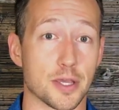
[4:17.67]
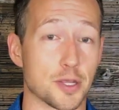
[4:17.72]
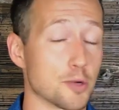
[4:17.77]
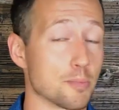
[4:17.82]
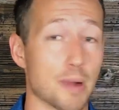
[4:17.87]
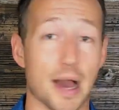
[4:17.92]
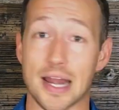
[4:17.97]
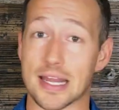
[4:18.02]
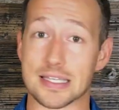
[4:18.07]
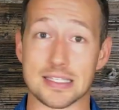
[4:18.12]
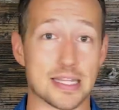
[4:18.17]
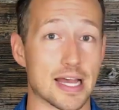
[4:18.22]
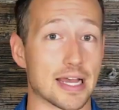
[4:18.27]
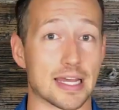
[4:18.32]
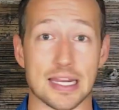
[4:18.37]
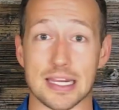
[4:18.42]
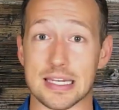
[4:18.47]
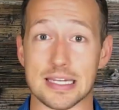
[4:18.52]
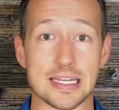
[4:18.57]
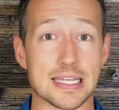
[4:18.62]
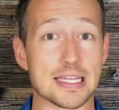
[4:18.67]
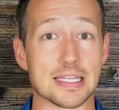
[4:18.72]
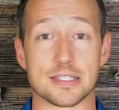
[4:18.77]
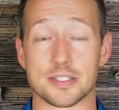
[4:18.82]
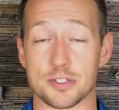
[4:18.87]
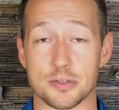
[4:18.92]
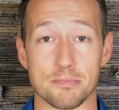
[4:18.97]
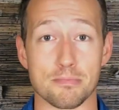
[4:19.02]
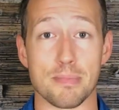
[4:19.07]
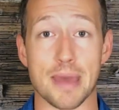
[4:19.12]
Your body's not going to
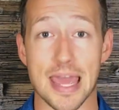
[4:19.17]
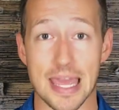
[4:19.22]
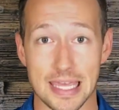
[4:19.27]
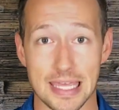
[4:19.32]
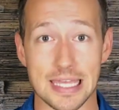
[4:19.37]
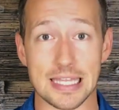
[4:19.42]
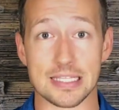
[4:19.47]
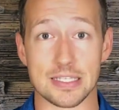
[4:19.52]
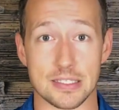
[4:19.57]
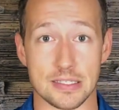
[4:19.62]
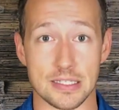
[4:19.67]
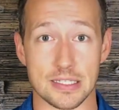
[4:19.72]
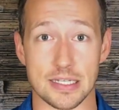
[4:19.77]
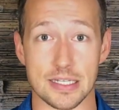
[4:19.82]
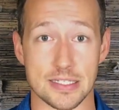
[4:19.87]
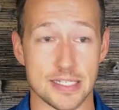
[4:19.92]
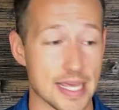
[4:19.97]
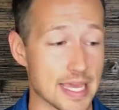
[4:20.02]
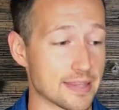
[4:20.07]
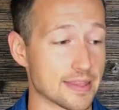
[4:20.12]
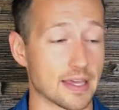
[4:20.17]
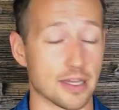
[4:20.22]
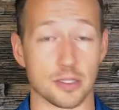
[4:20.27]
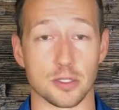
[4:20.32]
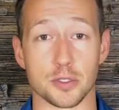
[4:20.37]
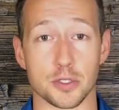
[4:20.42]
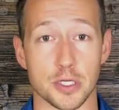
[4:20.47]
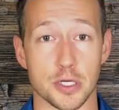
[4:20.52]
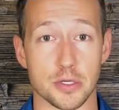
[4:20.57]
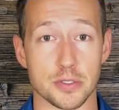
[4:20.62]
need to make insulin to take that
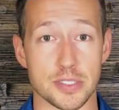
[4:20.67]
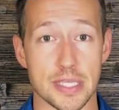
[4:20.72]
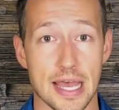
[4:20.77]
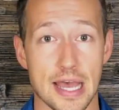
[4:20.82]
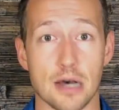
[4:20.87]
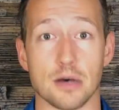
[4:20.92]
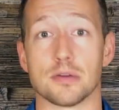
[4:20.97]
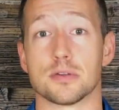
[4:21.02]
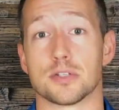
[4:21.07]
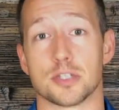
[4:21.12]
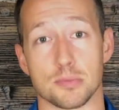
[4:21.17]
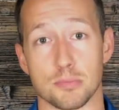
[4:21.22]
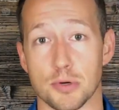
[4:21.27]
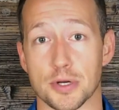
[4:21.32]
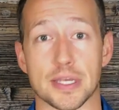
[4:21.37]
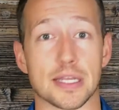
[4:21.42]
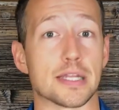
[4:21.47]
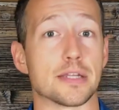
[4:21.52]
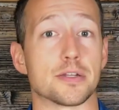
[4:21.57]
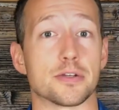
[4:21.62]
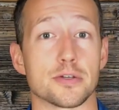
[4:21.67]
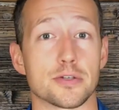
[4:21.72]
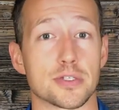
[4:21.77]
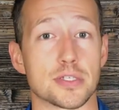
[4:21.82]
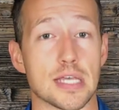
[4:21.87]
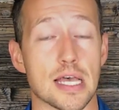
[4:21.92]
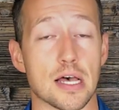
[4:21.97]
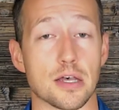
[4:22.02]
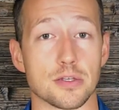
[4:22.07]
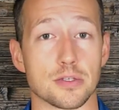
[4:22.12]
glucose out to bring it into your
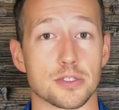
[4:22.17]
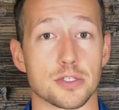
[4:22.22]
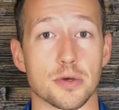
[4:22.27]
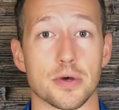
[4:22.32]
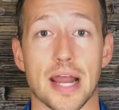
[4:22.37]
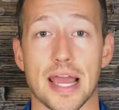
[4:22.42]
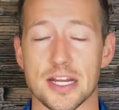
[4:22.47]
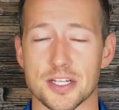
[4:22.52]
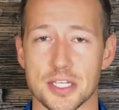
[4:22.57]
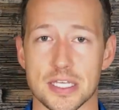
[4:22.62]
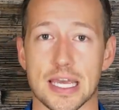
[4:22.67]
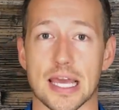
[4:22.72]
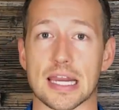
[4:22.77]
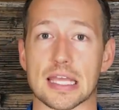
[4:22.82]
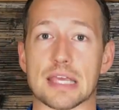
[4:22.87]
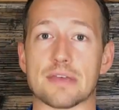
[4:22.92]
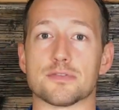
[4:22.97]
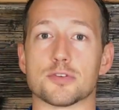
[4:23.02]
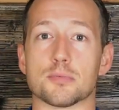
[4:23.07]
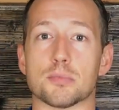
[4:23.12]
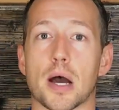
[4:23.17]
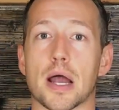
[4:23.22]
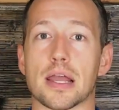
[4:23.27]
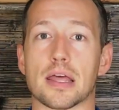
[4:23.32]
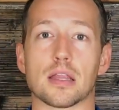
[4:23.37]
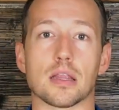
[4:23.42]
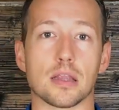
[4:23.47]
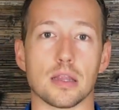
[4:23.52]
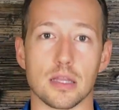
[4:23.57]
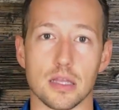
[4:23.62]
cells. So it actually kind of gives your
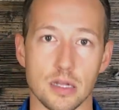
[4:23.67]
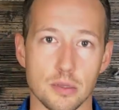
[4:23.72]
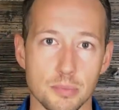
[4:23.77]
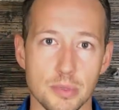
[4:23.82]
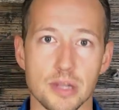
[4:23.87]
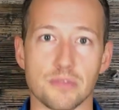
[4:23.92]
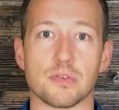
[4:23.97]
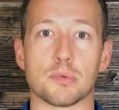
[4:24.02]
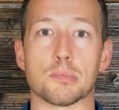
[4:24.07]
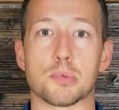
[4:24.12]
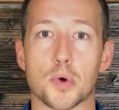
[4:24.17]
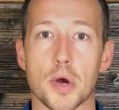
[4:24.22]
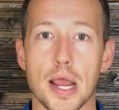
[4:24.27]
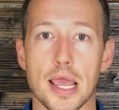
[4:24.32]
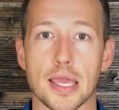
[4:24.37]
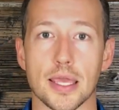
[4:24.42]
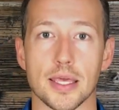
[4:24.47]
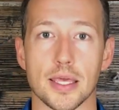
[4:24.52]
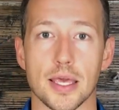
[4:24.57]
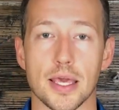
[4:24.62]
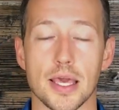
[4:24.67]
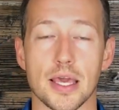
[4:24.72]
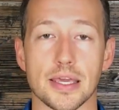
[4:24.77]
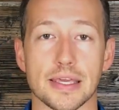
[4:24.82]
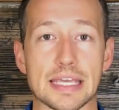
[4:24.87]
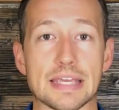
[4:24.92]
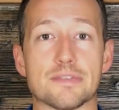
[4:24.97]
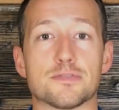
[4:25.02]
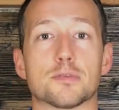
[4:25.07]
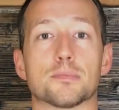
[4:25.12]
body a little bit of a break,
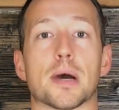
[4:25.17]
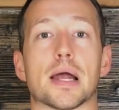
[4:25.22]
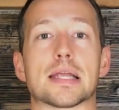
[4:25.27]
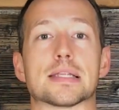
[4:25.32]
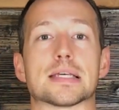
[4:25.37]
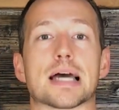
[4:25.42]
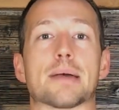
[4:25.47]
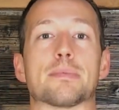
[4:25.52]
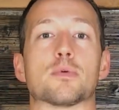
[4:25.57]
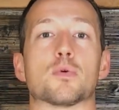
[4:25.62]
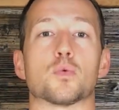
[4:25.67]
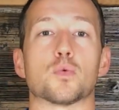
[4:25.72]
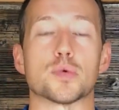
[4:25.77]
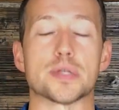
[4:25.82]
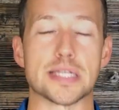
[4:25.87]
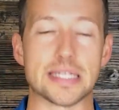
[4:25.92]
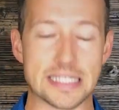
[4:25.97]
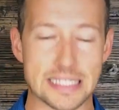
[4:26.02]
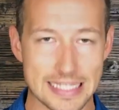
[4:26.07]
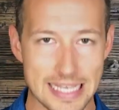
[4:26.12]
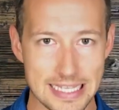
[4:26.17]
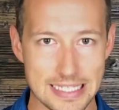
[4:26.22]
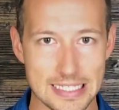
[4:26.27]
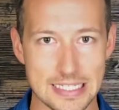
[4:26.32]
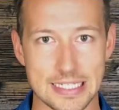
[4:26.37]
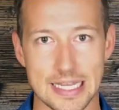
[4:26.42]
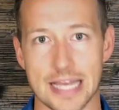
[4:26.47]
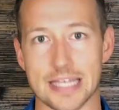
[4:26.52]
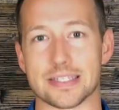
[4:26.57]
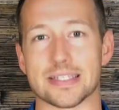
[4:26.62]
gives your body time to
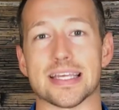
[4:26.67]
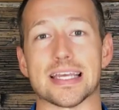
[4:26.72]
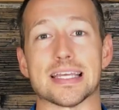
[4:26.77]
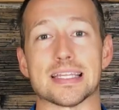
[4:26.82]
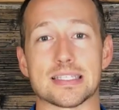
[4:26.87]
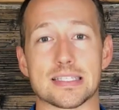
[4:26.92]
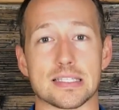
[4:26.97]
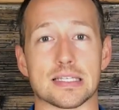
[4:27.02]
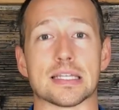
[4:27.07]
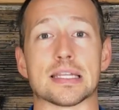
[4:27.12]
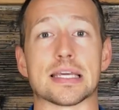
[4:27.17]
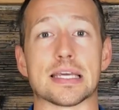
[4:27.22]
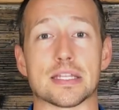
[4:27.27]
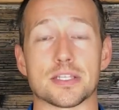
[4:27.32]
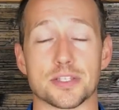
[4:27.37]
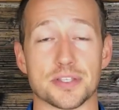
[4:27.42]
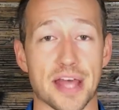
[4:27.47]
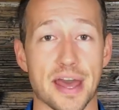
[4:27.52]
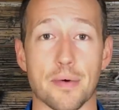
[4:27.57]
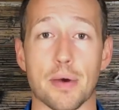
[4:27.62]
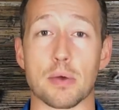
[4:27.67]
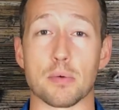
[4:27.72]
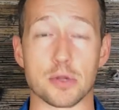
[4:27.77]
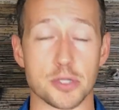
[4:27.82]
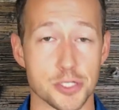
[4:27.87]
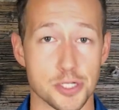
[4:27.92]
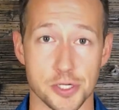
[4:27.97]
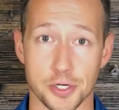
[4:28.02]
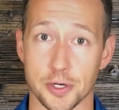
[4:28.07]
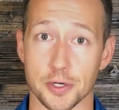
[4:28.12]
resensitize to insulin again. So that way,
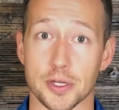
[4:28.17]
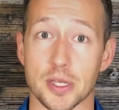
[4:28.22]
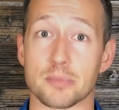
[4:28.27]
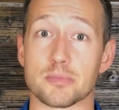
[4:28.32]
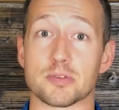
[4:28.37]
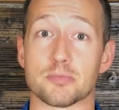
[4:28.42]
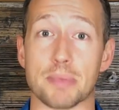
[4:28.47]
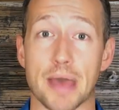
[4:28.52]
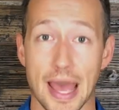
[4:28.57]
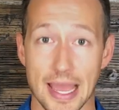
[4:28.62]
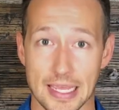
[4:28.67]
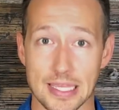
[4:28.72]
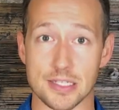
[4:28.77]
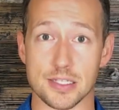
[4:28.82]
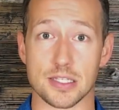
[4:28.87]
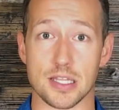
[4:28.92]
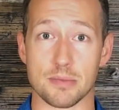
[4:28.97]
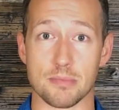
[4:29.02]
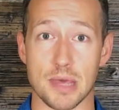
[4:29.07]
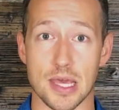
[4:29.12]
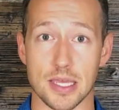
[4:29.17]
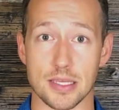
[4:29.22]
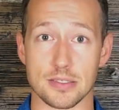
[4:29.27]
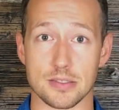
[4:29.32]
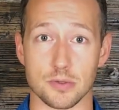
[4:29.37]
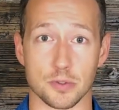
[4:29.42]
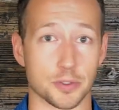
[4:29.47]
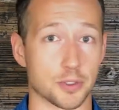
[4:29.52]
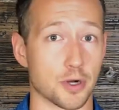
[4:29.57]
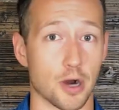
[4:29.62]
when sugar comes back into the
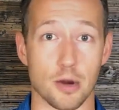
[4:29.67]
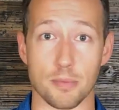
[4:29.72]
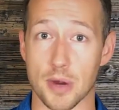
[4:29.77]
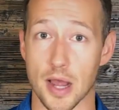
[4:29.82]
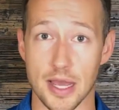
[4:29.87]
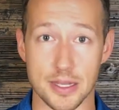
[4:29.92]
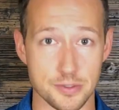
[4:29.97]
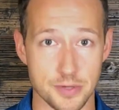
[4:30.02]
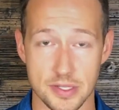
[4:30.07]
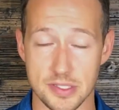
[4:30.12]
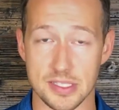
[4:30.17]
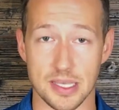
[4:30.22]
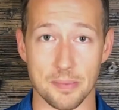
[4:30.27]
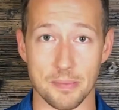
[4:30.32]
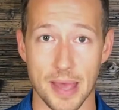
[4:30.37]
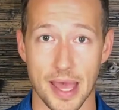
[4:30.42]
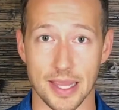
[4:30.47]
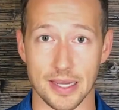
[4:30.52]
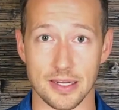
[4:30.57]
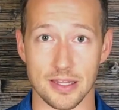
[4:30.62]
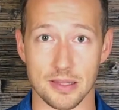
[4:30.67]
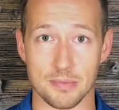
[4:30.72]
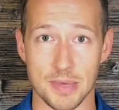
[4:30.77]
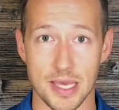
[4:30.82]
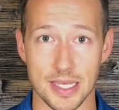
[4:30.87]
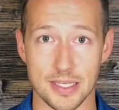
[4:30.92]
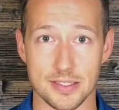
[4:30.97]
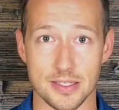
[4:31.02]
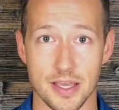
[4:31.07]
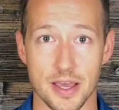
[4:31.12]
mix or carbohydrates come back into the
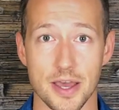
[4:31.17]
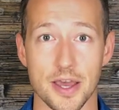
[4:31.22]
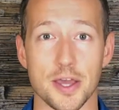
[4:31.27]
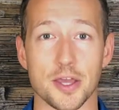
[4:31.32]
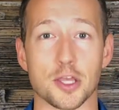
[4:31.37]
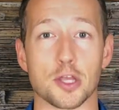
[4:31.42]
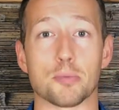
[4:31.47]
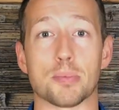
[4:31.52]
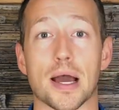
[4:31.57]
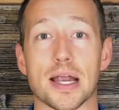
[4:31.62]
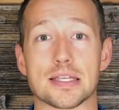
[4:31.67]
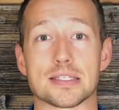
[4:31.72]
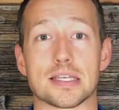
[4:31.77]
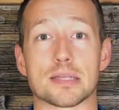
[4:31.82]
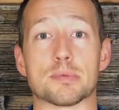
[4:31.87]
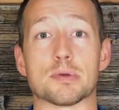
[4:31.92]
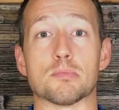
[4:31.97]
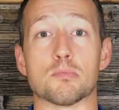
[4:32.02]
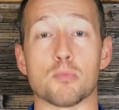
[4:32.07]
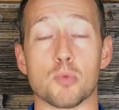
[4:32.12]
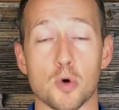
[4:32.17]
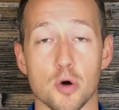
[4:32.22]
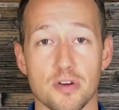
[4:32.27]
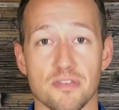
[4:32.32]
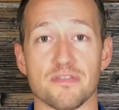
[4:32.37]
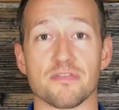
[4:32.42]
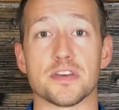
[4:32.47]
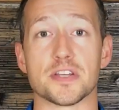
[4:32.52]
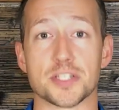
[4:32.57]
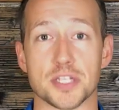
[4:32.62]
mix, your body's gonna be
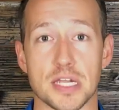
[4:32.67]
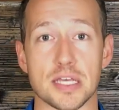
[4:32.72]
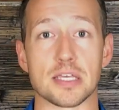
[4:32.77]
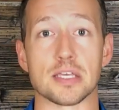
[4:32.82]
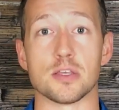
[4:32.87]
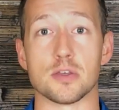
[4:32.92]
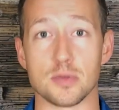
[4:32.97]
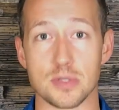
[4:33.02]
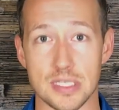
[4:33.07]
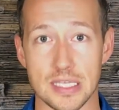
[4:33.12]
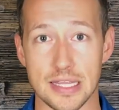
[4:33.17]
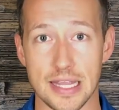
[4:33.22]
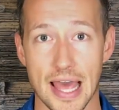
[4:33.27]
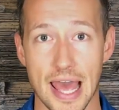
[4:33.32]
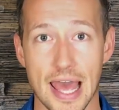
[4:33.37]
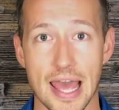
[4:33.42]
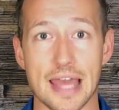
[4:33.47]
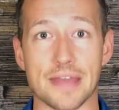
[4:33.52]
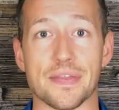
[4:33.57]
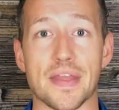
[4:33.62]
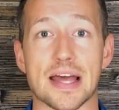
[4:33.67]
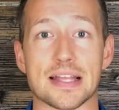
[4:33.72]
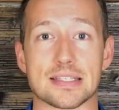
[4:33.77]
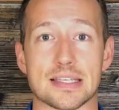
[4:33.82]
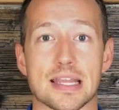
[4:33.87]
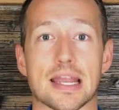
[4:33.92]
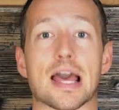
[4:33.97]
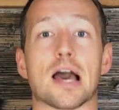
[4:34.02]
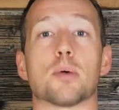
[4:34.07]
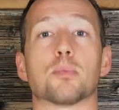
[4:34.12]
more efficient at using that, and
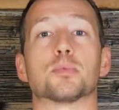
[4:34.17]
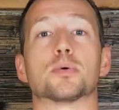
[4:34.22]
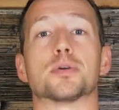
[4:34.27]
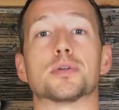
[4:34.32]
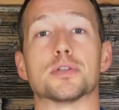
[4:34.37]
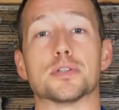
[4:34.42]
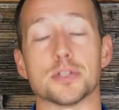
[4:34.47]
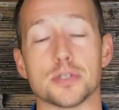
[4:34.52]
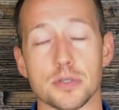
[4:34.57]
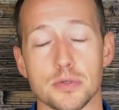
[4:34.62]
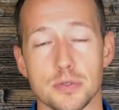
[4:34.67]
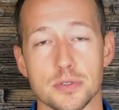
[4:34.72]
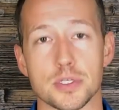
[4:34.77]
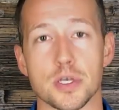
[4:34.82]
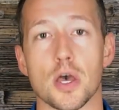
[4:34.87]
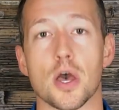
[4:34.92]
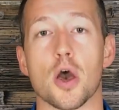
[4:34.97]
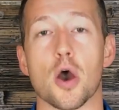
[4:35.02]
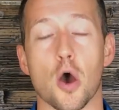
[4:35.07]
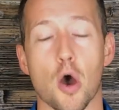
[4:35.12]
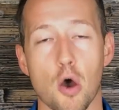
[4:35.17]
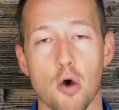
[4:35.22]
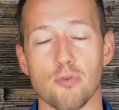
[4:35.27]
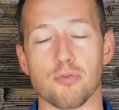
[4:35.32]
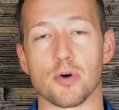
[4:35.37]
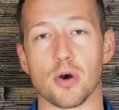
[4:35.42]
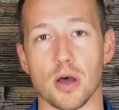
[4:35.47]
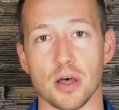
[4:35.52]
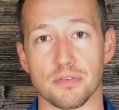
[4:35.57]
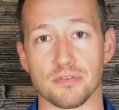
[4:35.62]
that's gonna help reduce
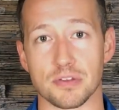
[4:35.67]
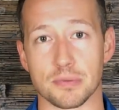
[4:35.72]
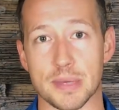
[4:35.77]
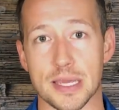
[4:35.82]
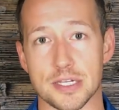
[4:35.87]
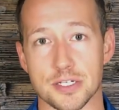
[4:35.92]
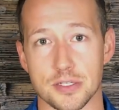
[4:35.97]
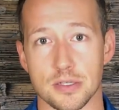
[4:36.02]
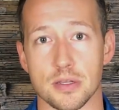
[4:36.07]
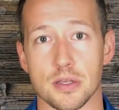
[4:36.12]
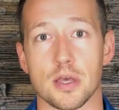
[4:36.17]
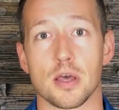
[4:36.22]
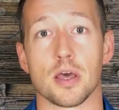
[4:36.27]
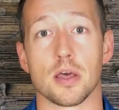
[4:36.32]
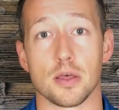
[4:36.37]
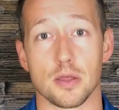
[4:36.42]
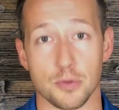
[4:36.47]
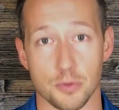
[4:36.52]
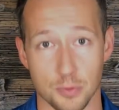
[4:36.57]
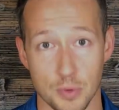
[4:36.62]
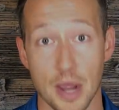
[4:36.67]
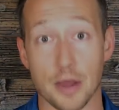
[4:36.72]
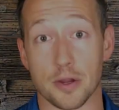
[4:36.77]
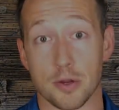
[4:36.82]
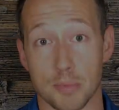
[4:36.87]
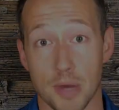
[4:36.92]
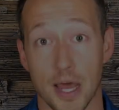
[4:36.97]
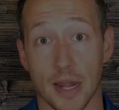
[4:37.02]
overall inflammation throughout your